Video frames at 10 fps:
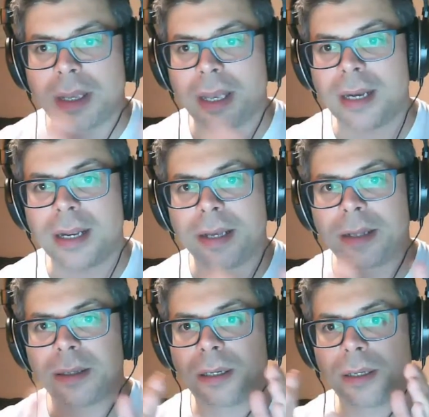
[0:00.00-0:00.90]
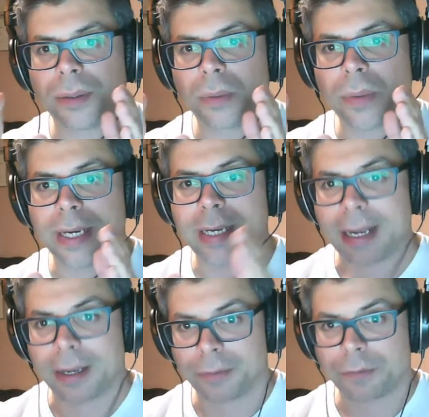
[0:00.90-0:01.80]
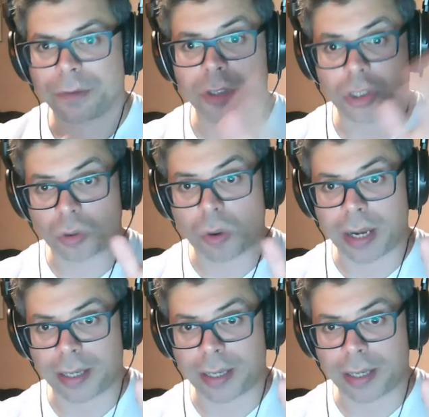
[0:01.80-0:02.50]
on the way down for a squat.